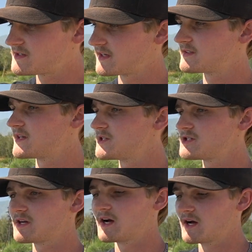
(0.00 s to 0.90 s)

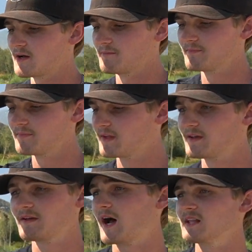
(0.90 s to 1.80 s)
6-inch.
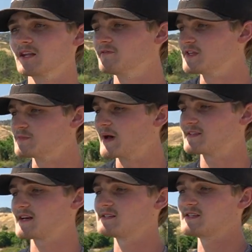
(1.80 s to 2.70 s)
I love these
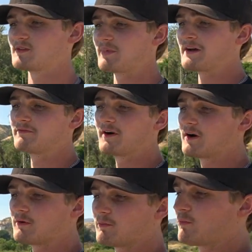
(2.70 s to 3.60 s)
bedsides. These are by
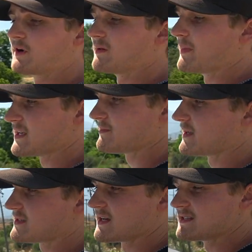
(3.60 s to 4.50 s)
far one of the best
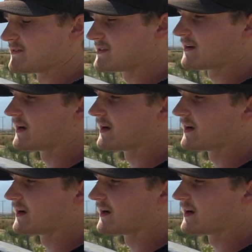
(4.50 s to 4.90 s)
bedsides I've seen on